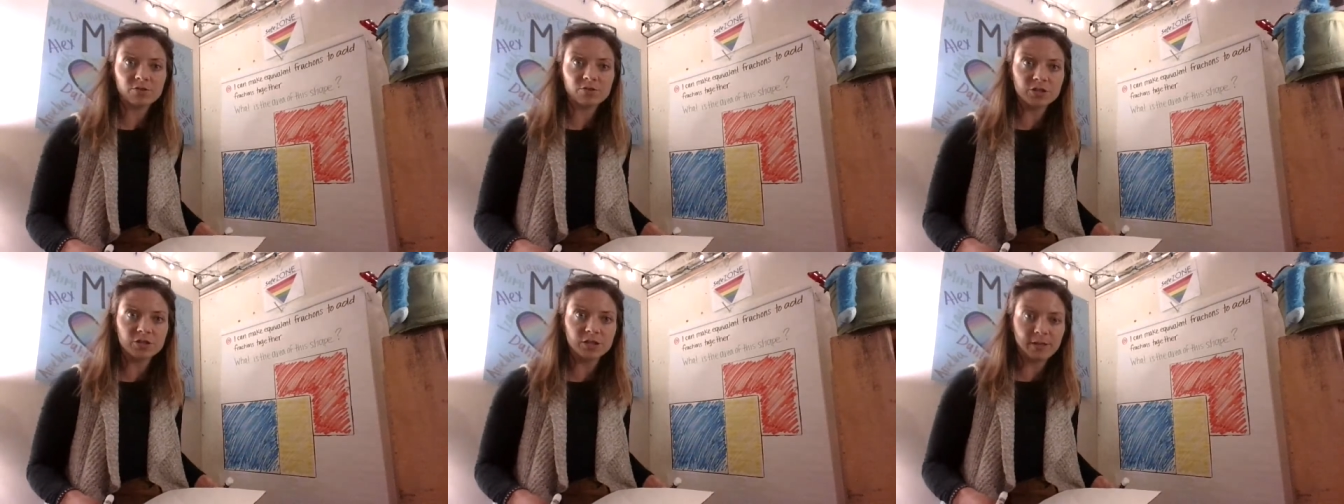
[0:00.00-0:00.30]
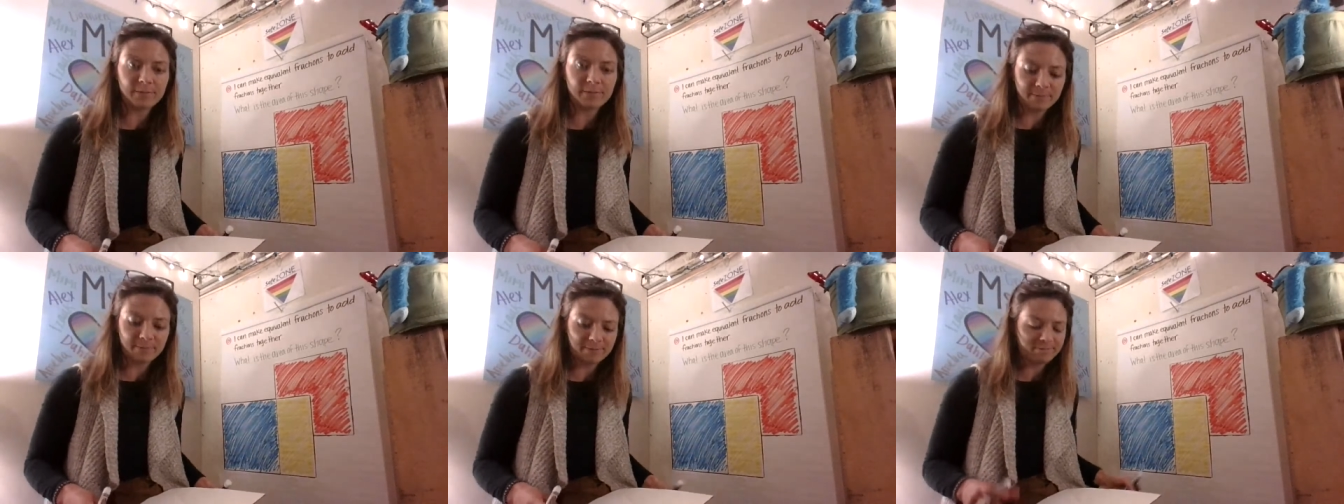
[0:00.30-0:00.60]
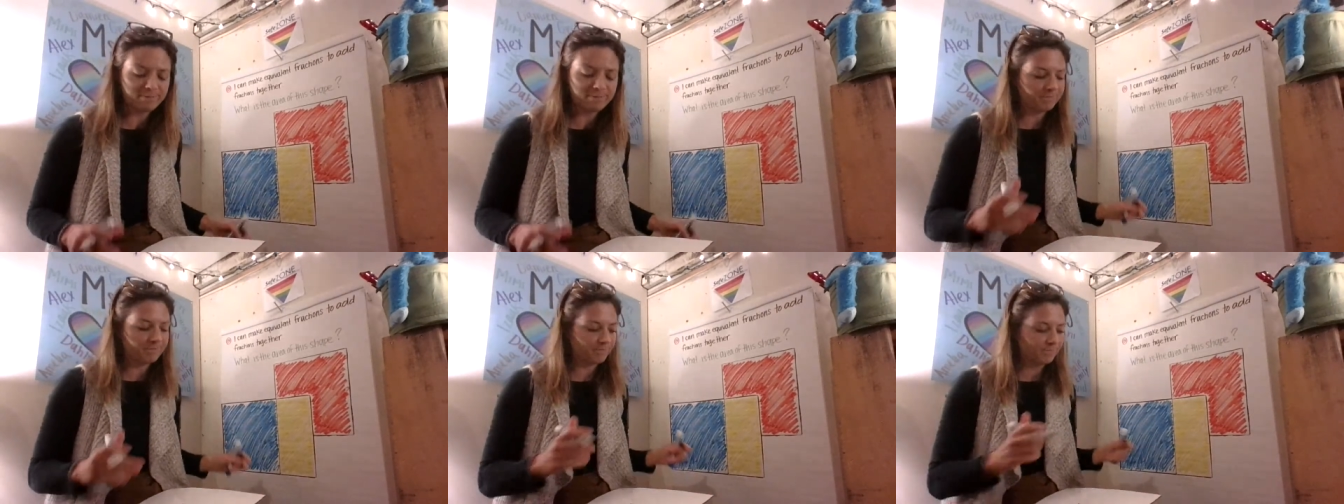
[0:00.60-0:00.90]
shape?
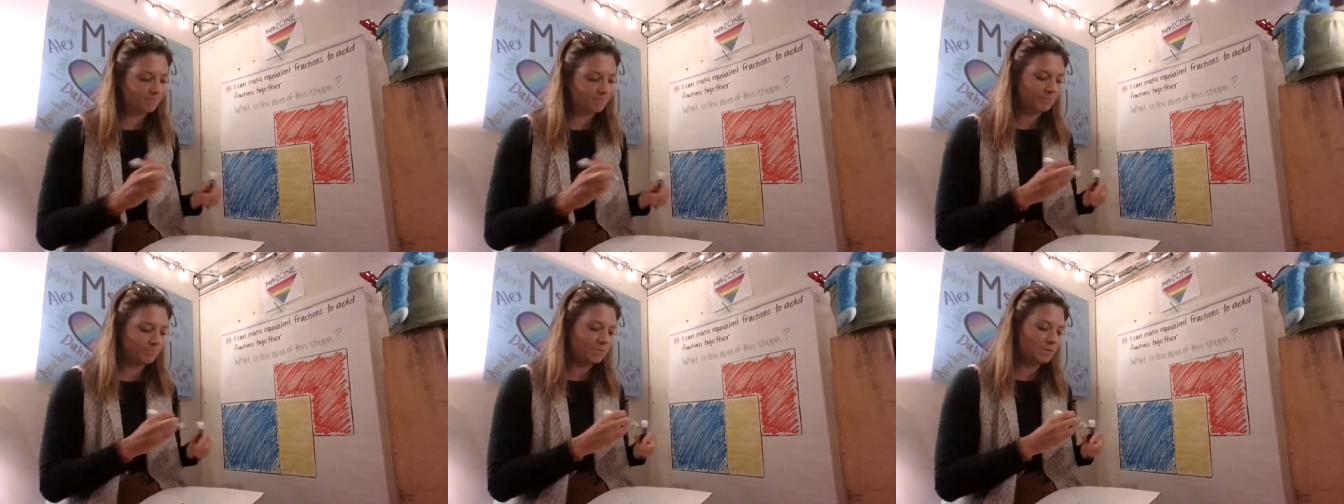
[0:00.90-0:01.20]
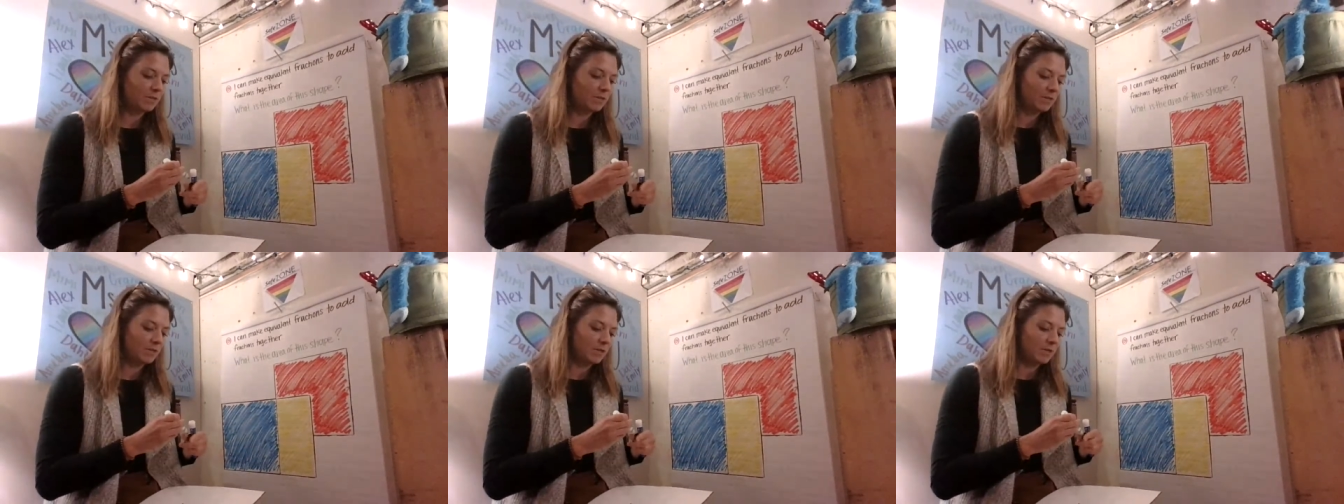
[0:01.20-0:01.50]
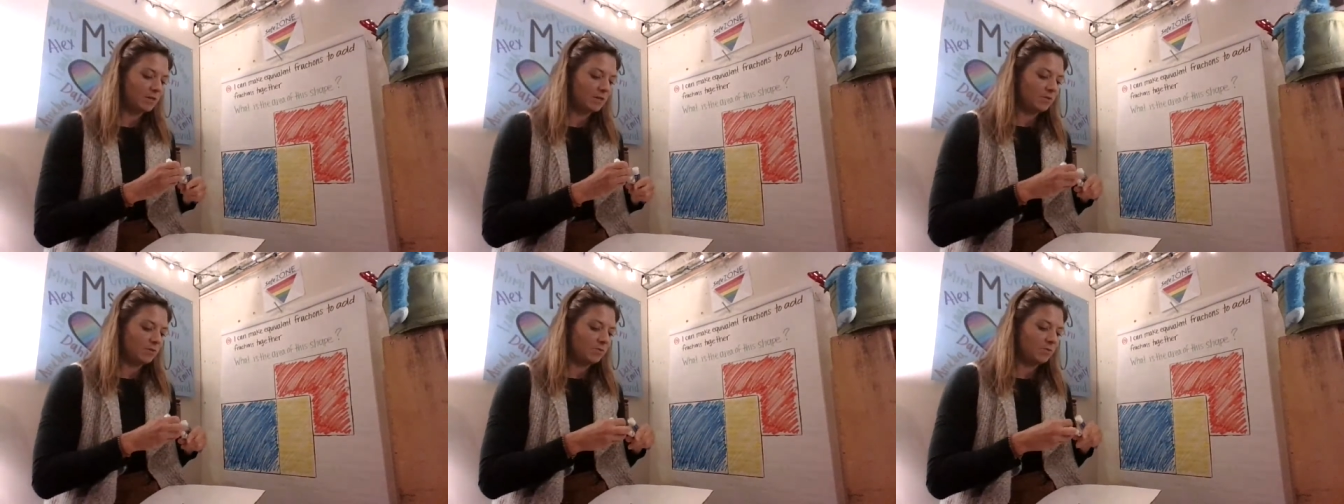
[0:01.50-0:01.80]

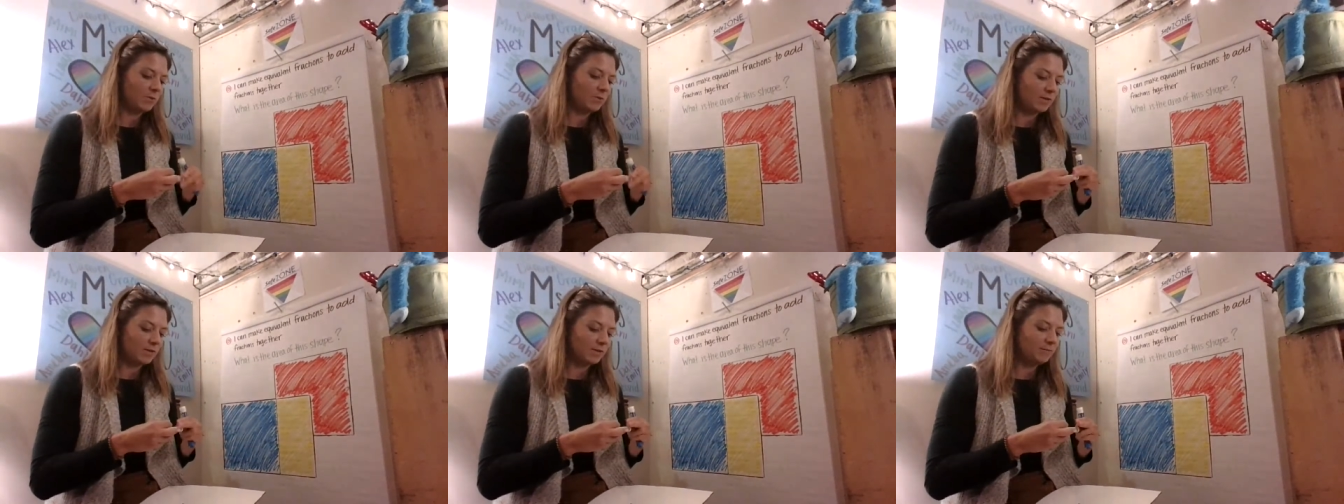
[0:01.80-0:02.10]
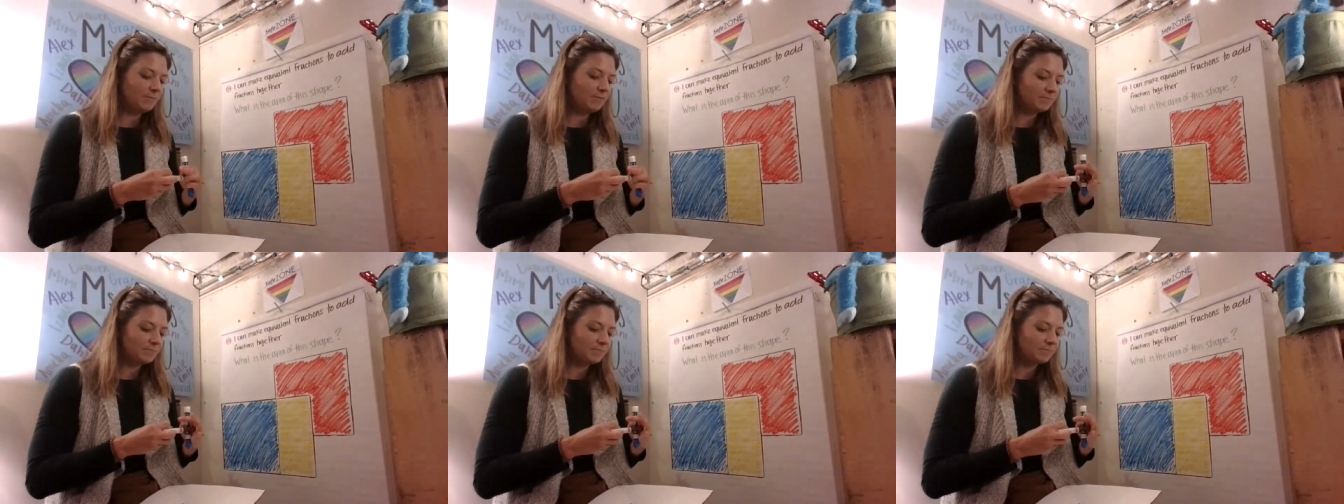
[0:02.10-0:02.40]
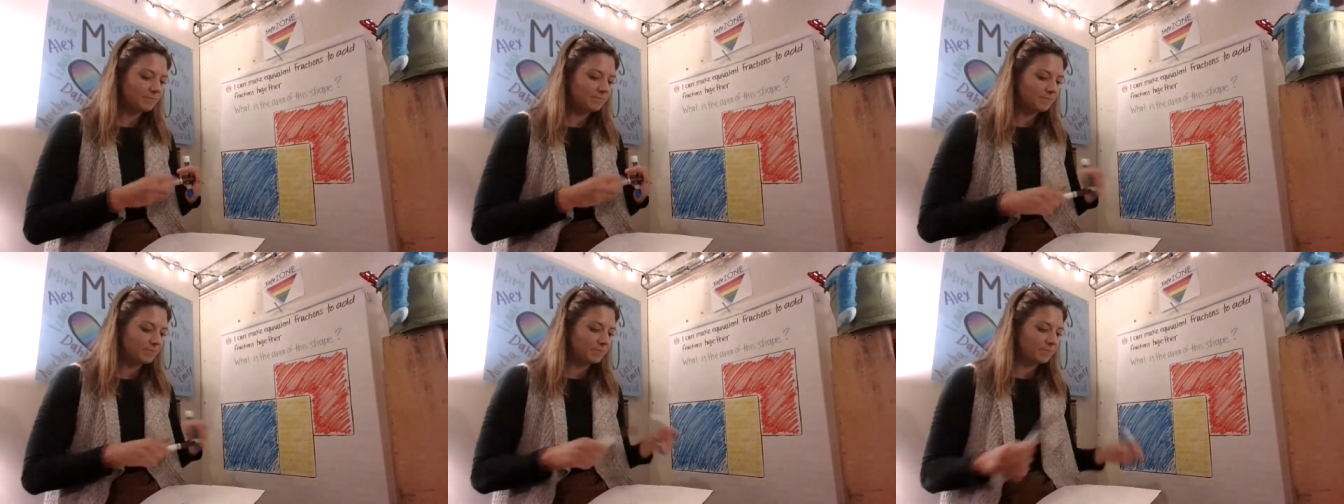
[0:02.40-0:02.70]
Well,
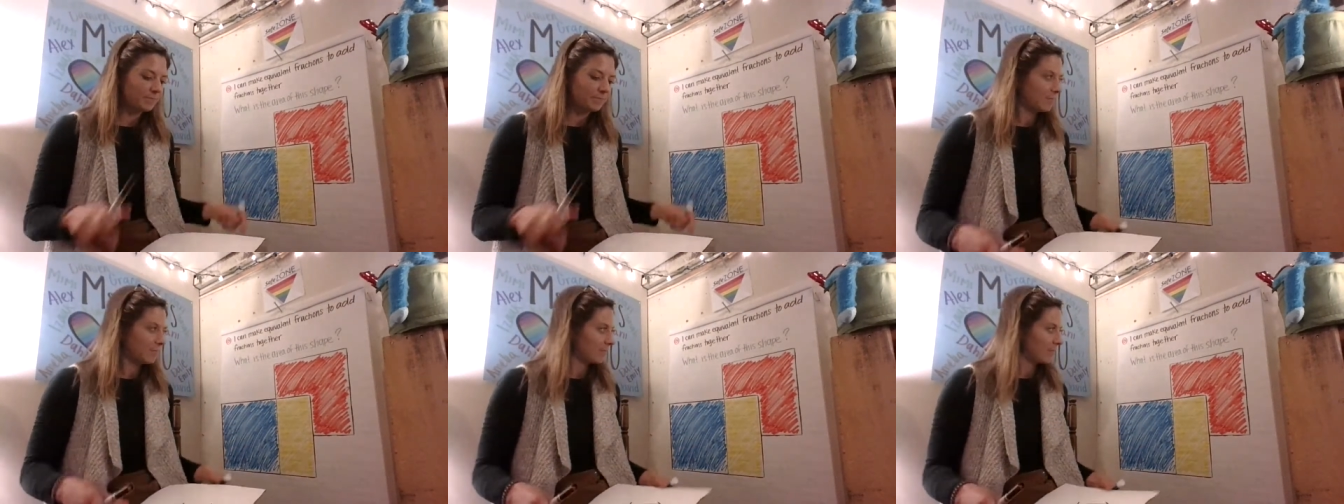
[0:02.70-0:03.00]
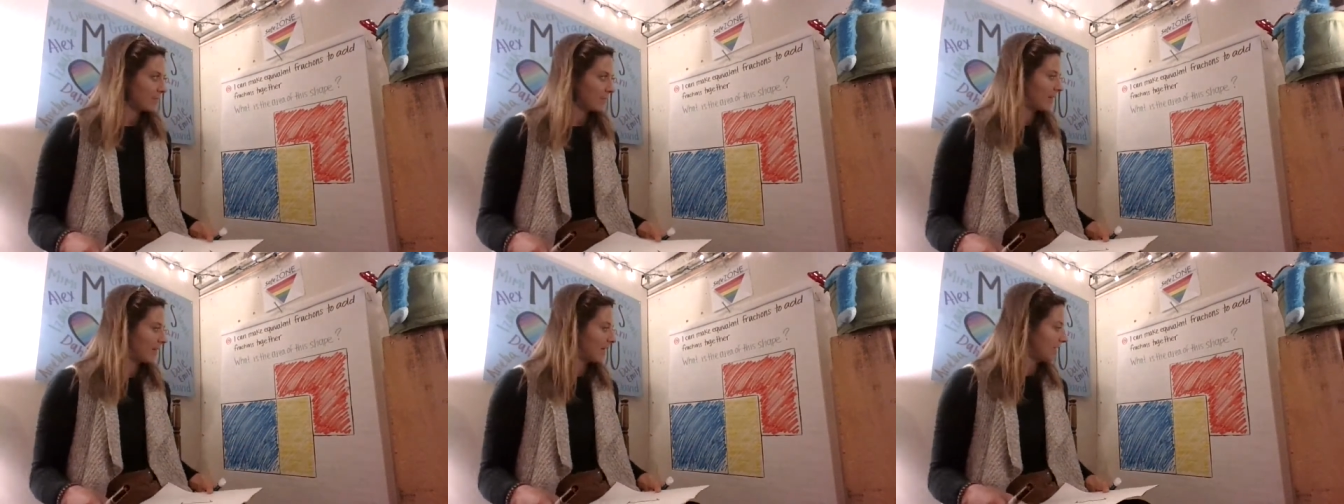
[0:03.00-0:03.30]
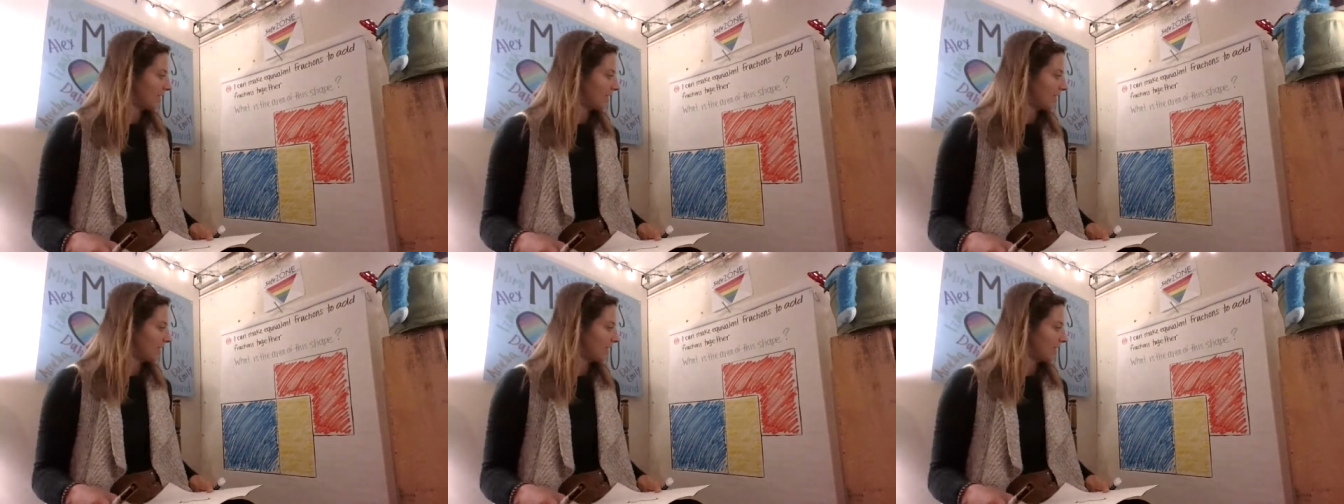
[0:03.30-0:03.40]
I